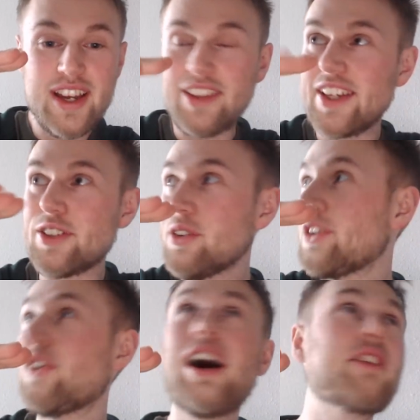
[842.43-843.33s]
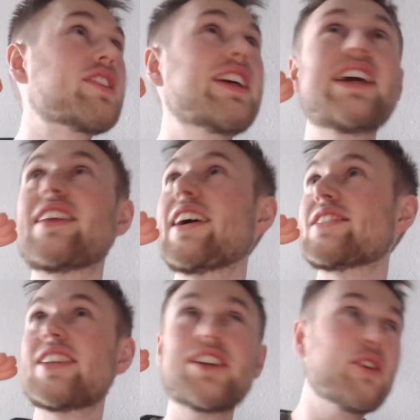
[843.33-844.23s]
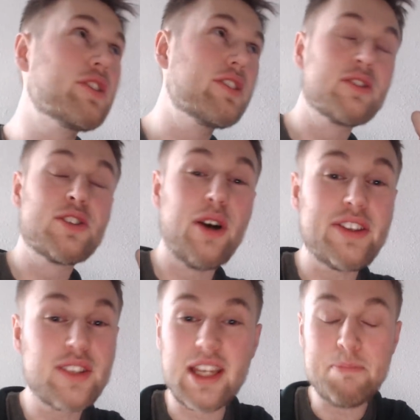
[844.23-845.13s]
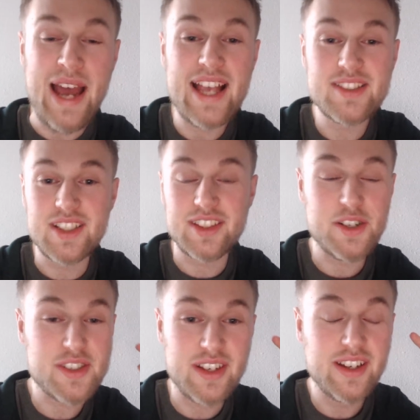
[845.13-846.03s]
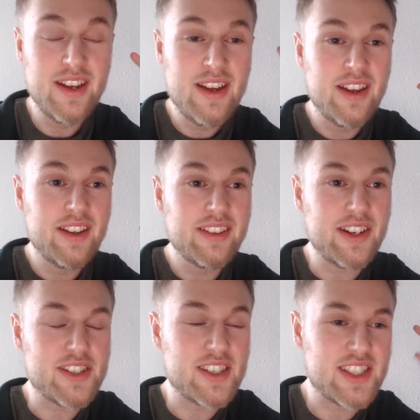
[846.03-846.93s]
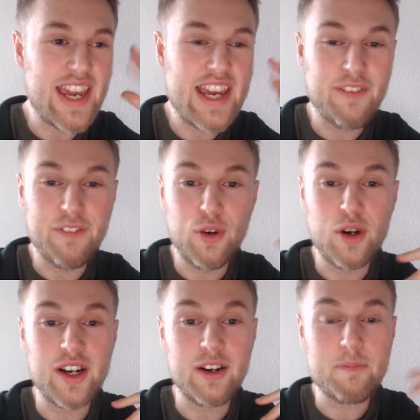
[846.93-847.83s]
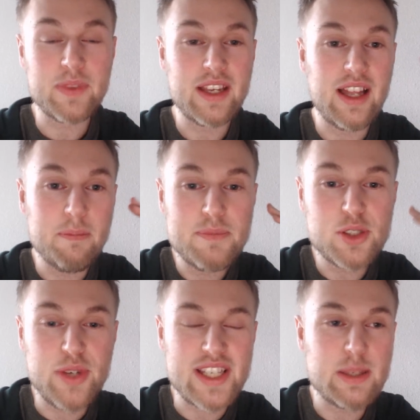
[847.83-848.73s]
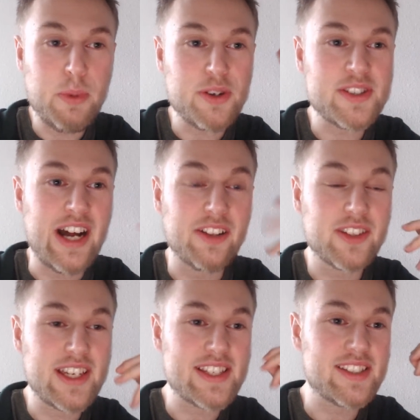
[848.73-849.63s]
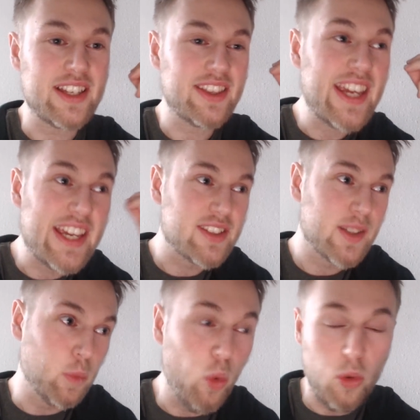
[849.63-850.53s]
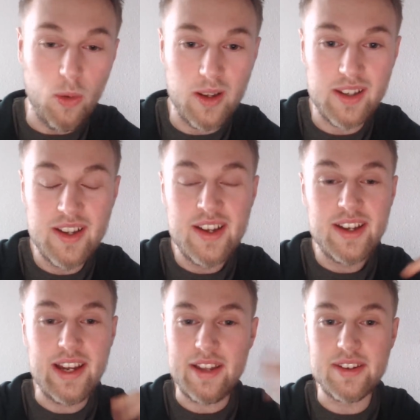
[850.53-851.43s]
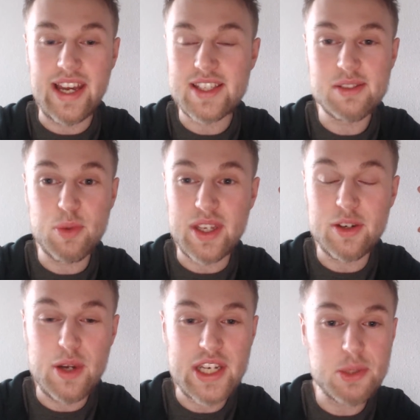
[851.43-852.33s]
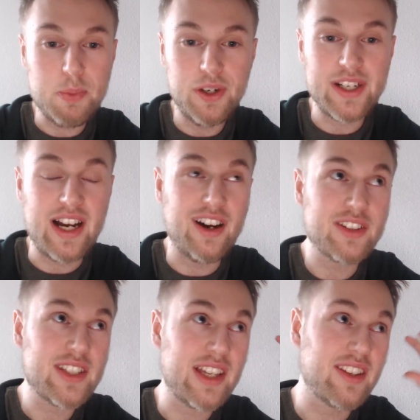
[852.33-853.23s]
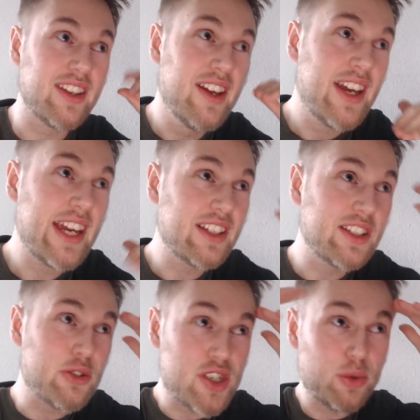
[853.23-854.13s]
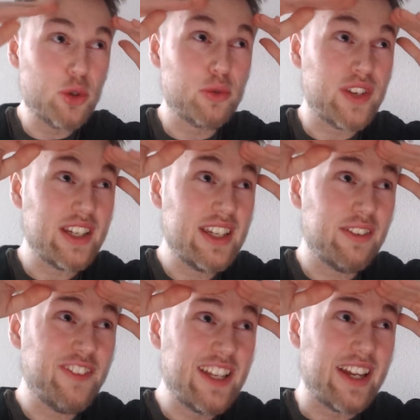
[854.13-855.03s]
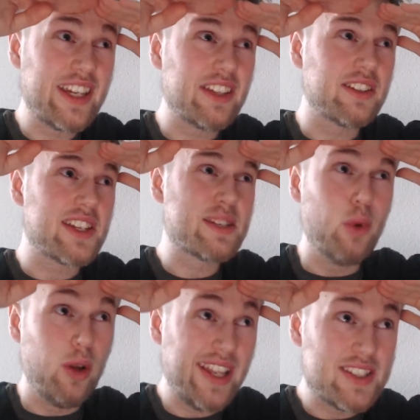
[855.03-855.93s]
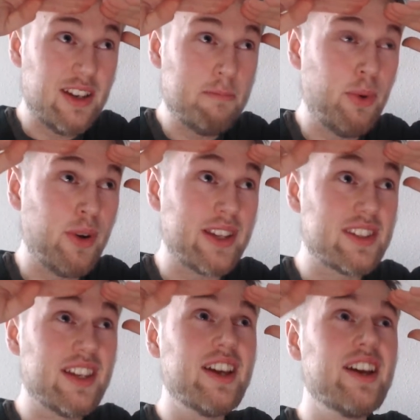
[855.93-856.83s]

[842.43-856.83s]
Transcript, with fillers: and they don't know how to hit it and they don't, don't know how to get past it there's a there's a saying for stressed personalities that they hit the wall and that's when they reach burnout and hitting this roof can feel like hitting this wall at some point